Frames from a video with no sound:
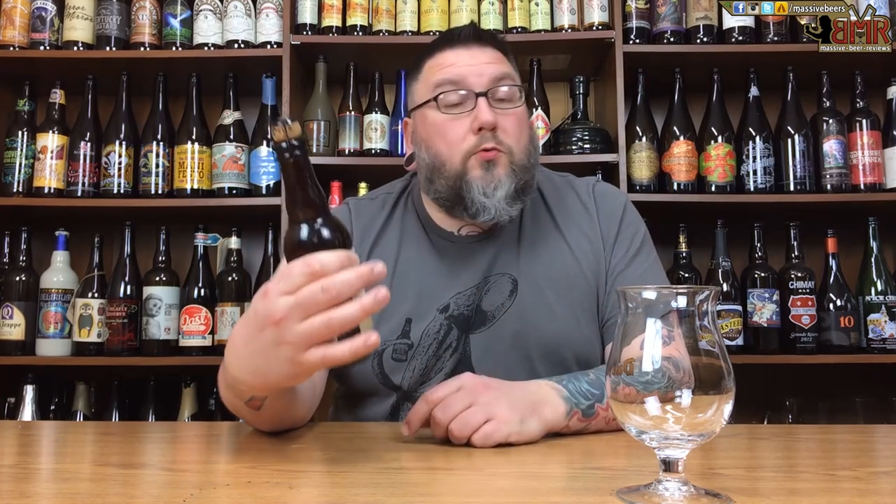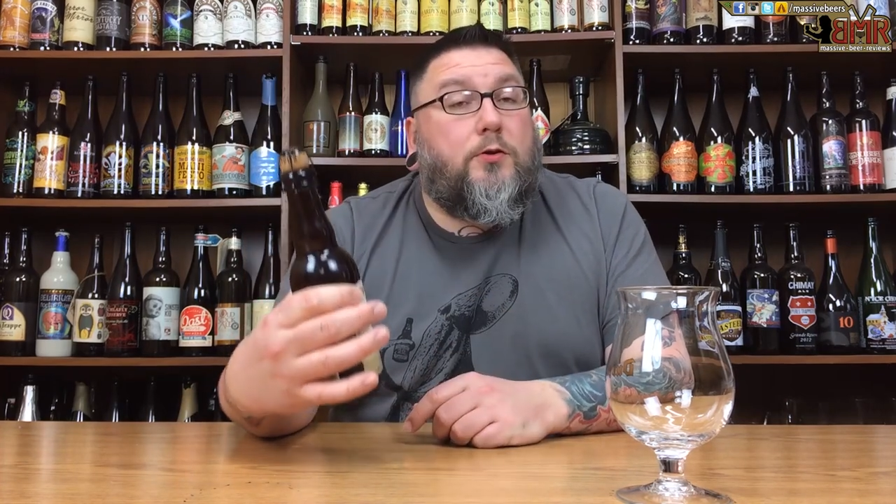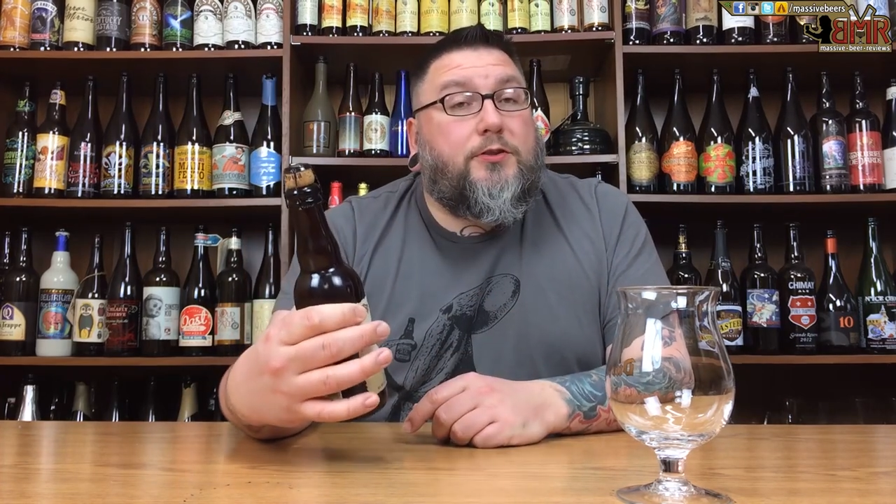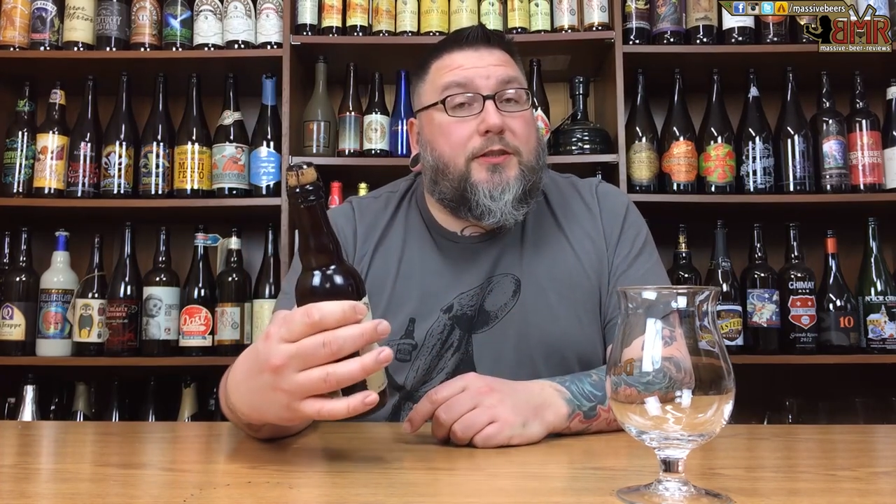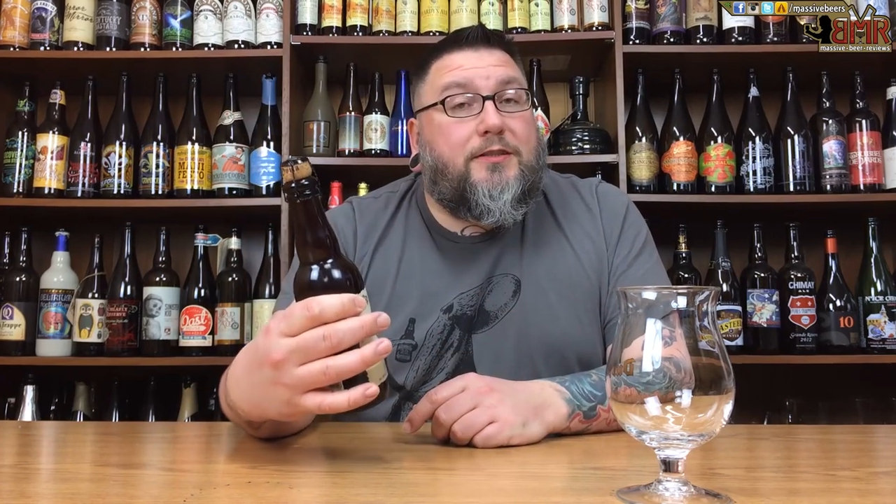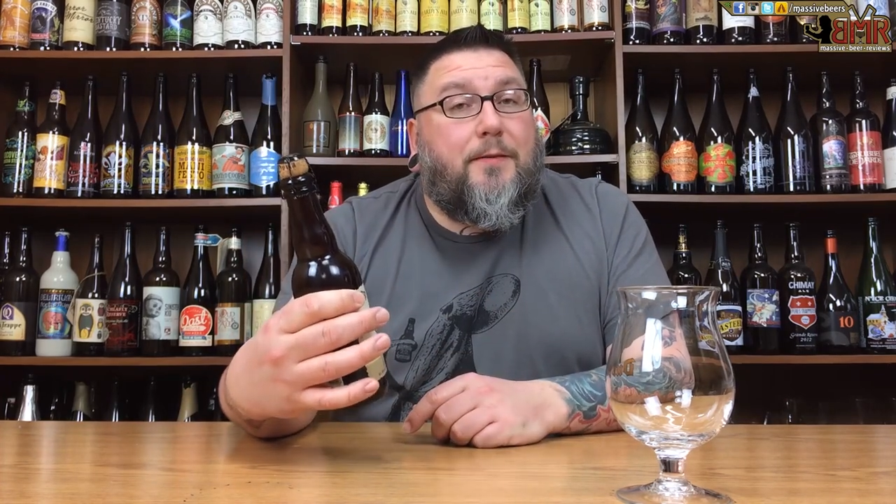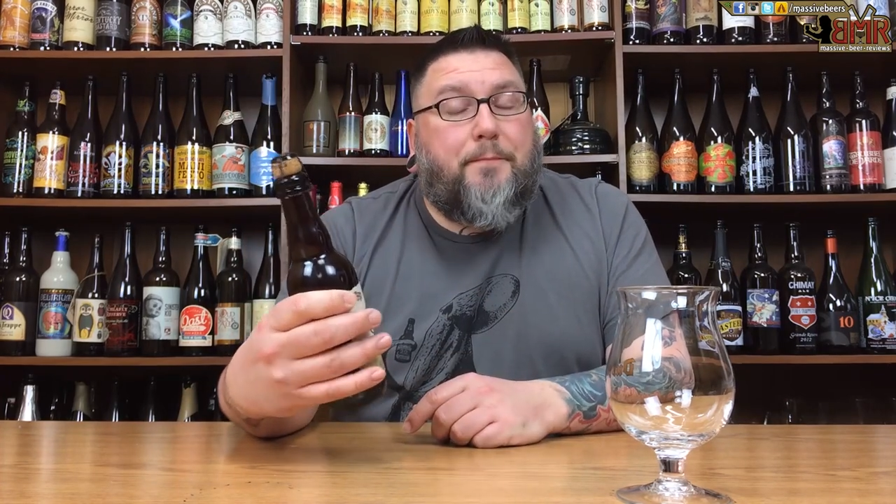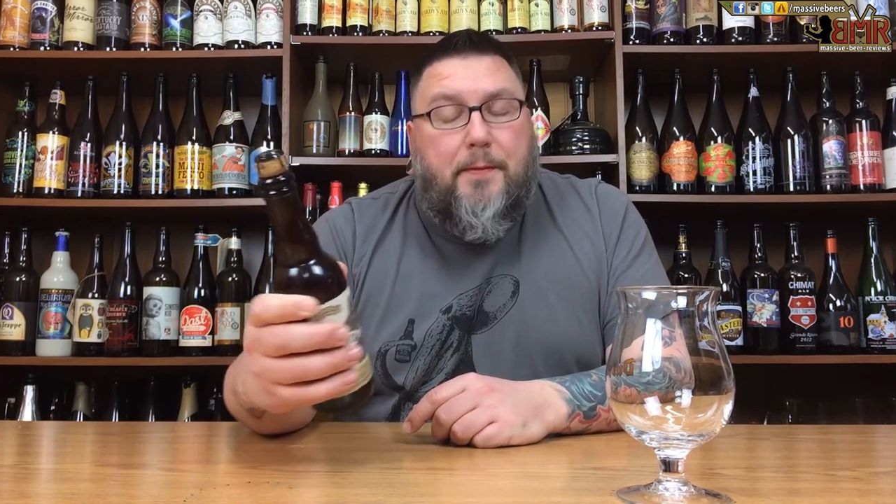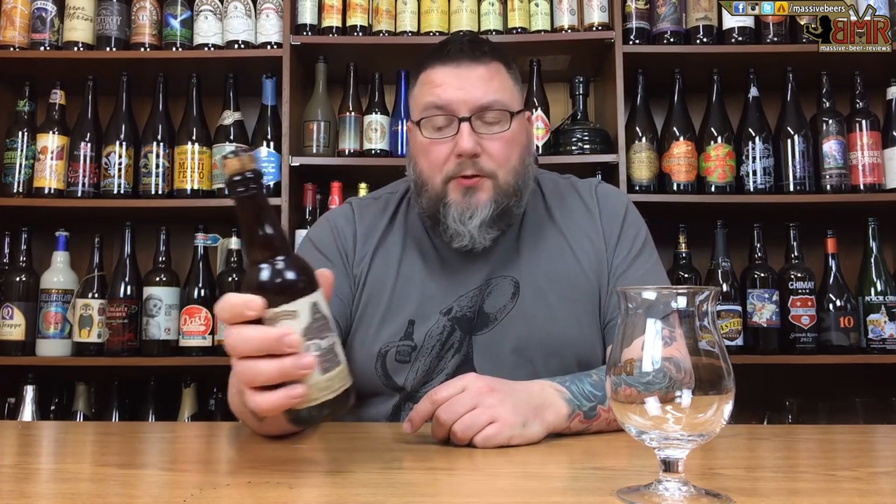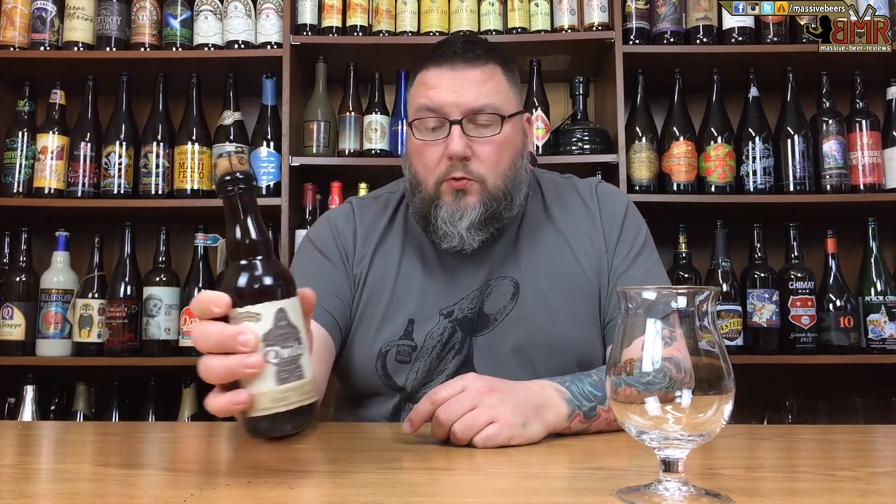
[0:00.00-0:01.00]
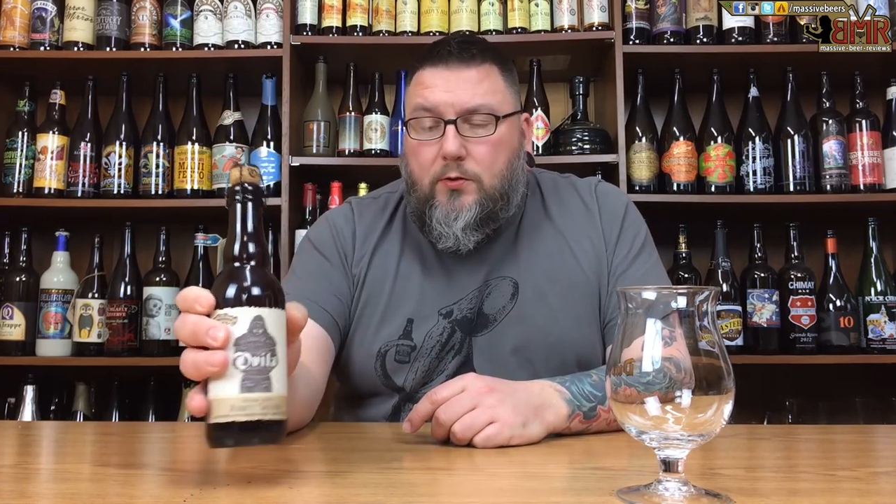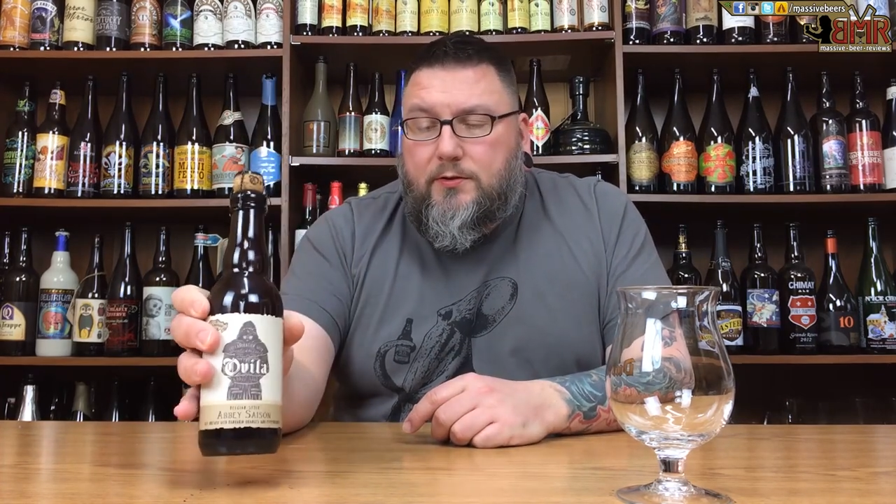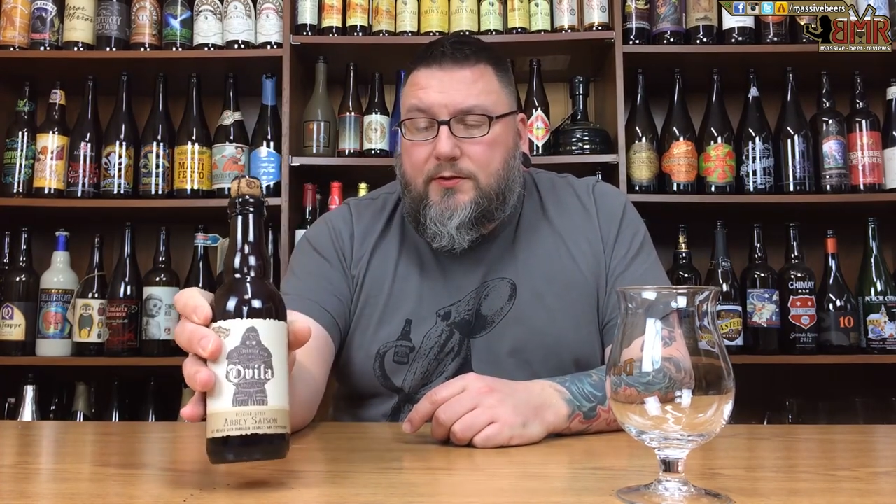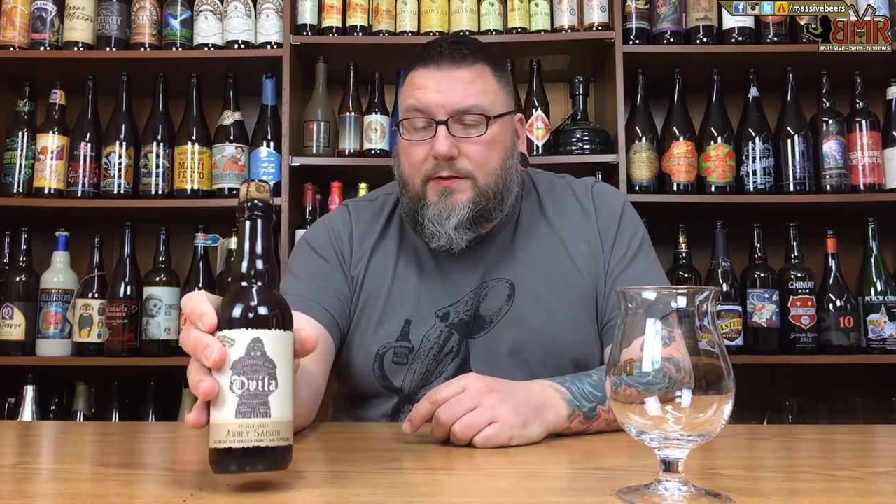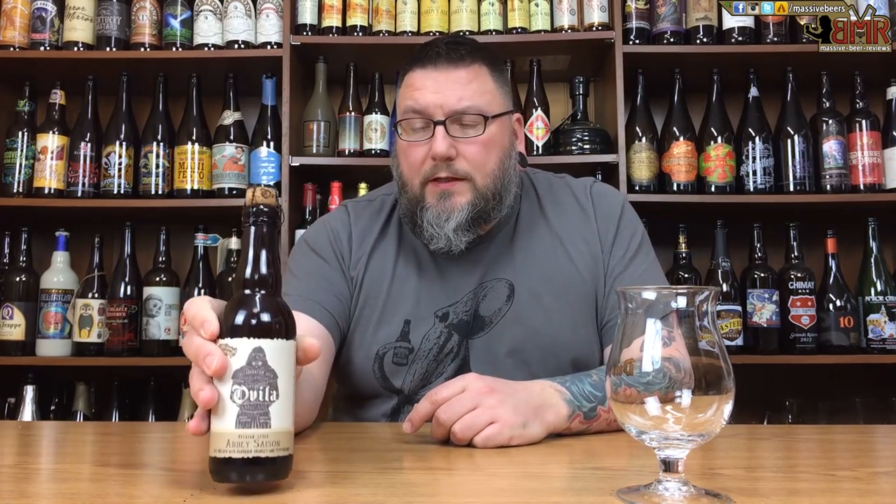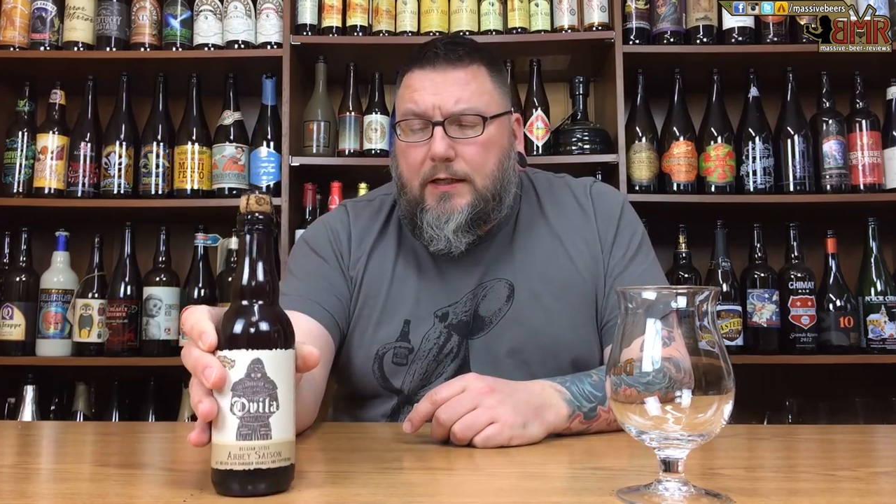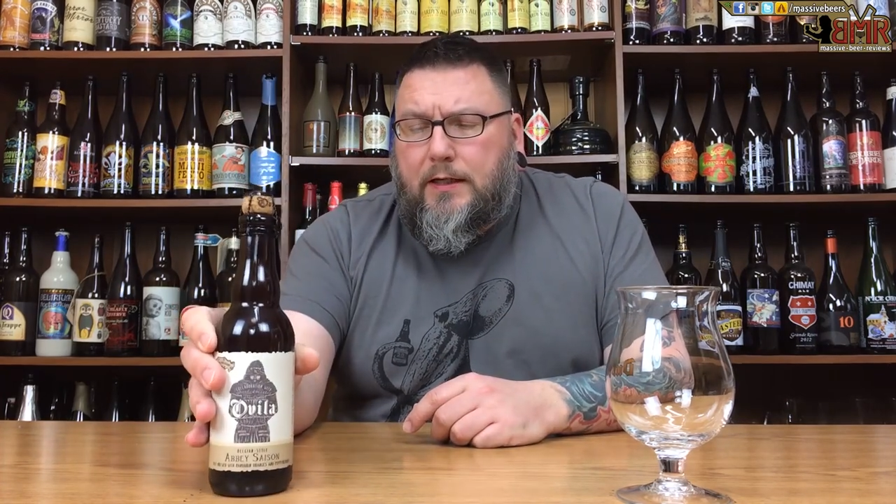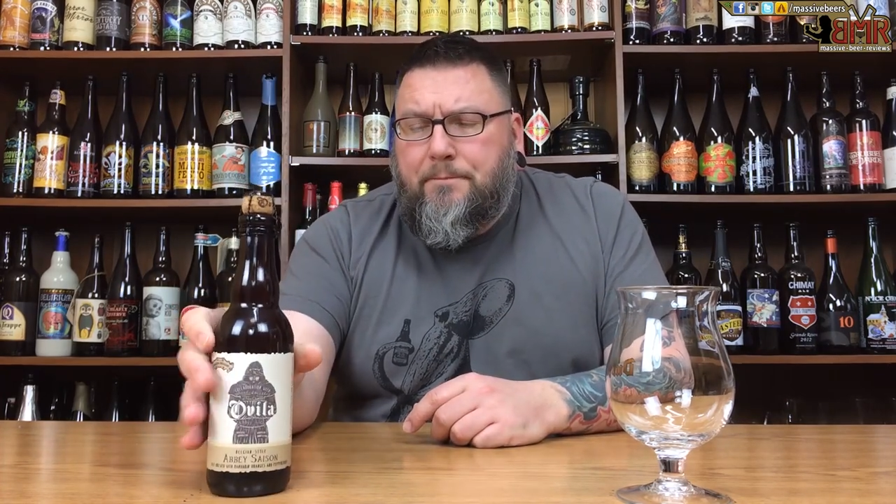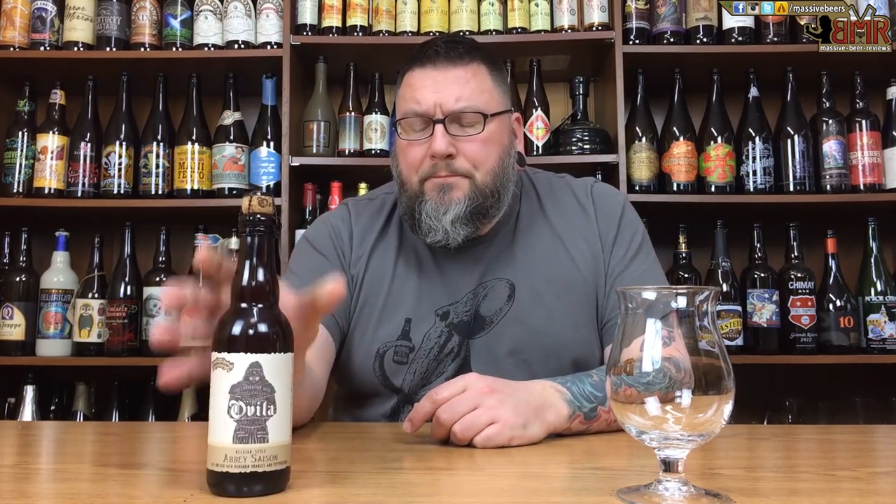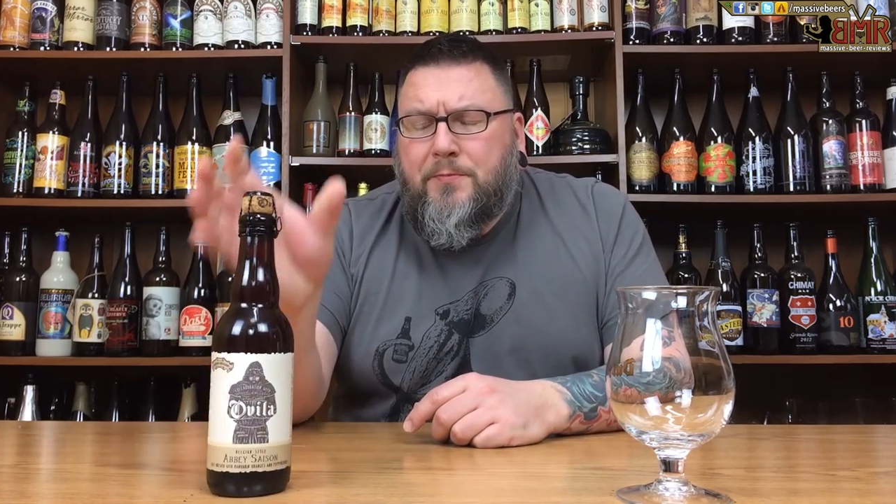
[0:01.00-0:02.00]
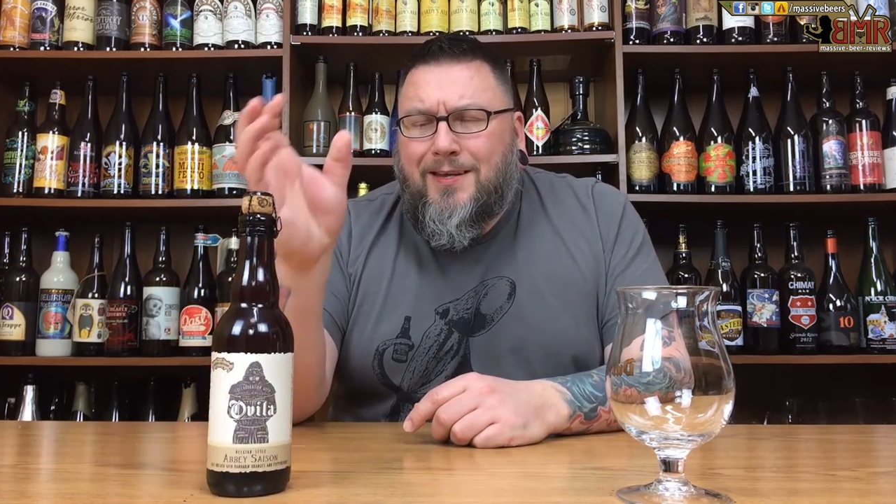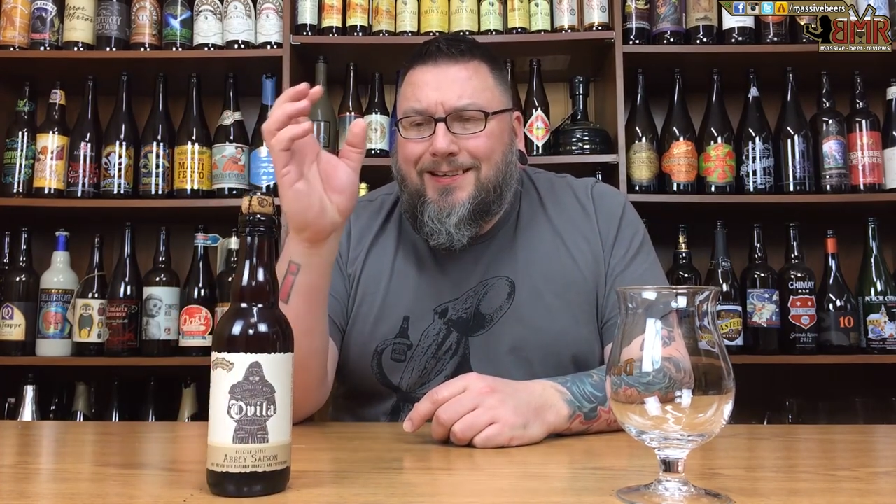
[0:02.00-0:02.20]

oranges and peppercorns. Um,